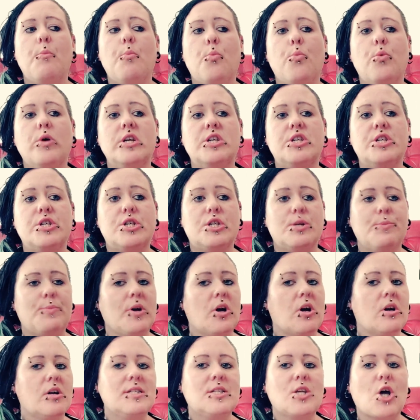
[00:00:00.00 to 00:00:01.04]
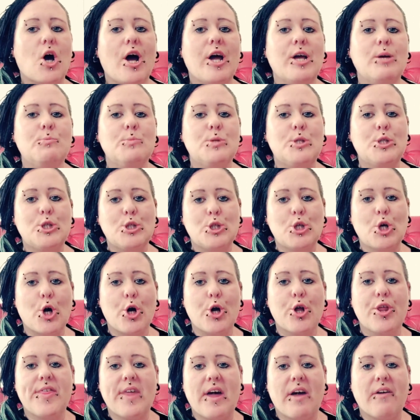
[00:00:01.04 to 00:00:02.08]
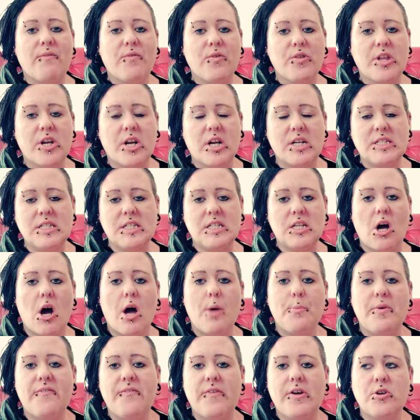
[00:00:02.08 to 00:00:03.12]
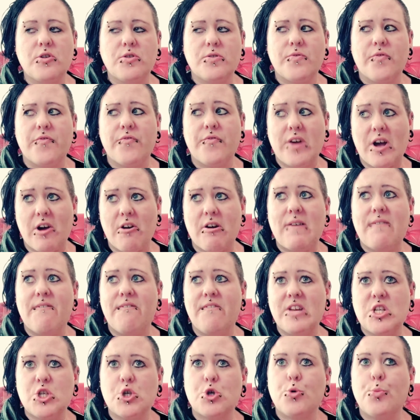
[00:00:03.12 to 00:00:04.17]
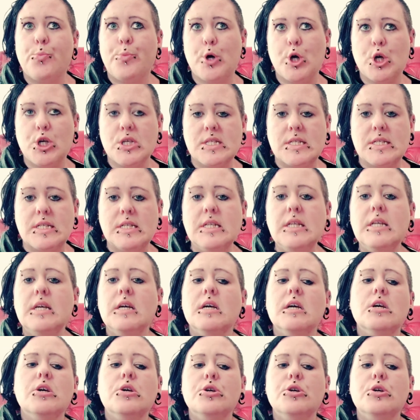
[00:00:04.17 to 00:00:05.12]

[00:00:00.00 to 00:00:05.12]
which, to be honest, I am so thankful that I did. I'm a very, very visual person.